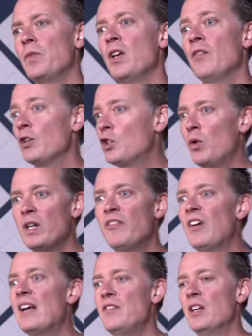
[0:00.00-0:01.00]
for
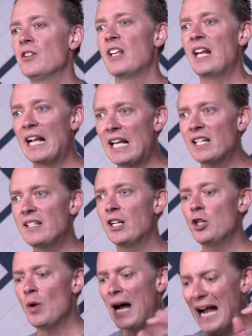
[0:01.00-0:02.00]
25 years, and I got to tell
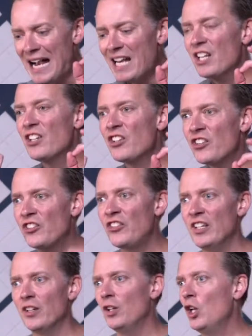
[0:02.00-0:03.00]
you, I still